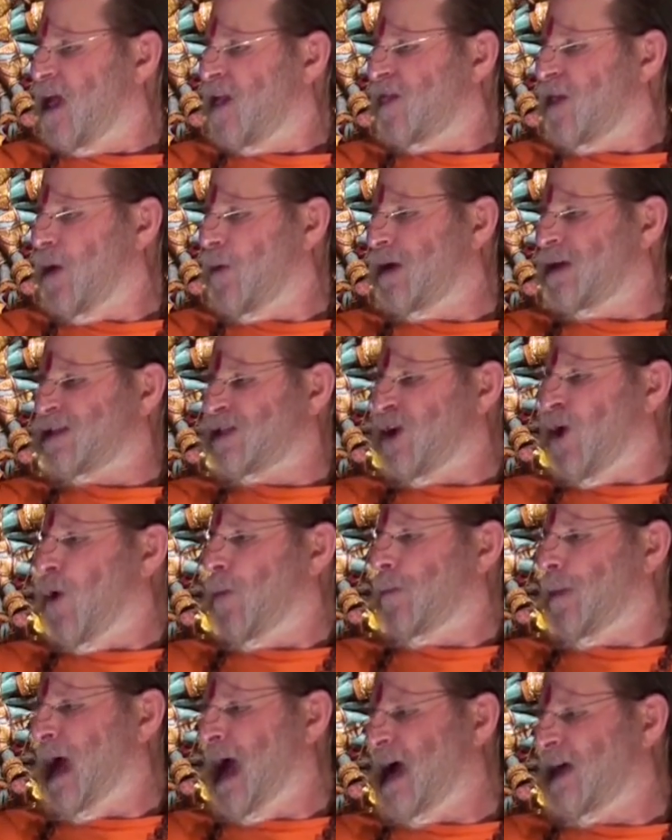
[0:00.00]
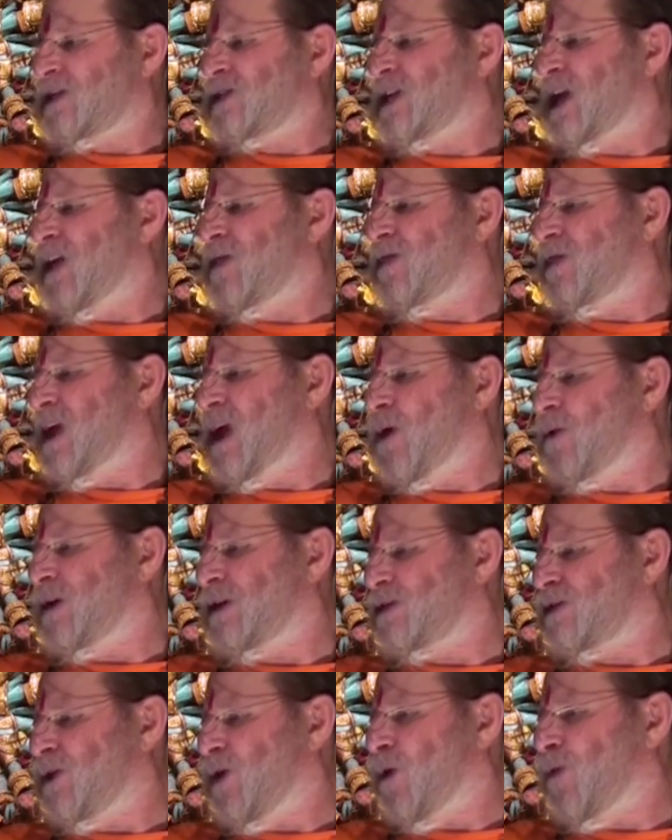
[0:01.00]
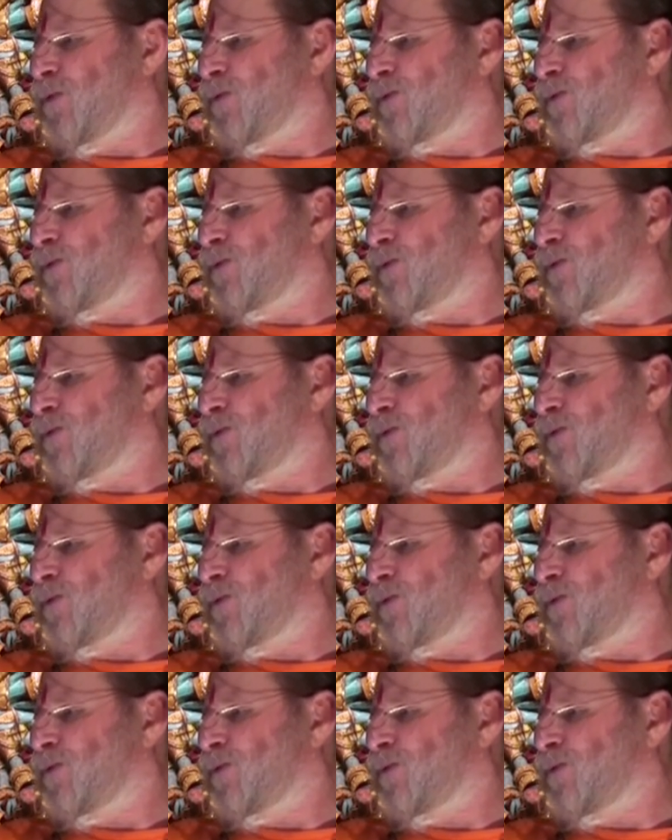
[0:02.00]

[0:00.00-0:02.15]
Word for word: There is no past and there is no